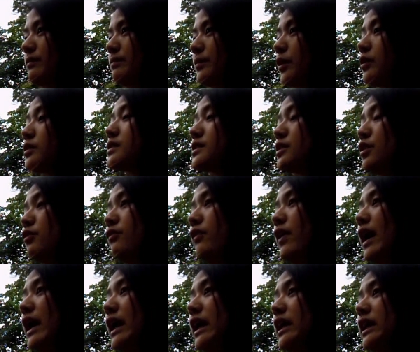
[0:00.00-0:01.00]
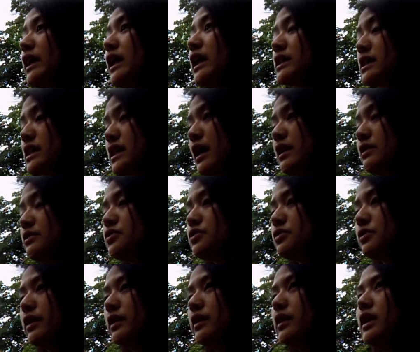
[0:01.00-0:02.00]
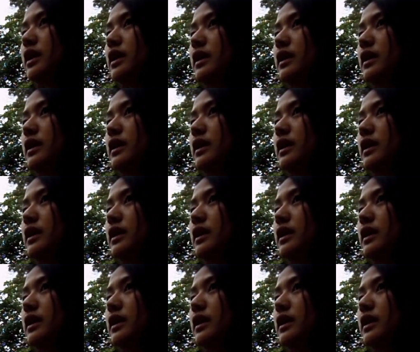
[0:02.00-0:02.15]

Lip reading: Because so far in this country,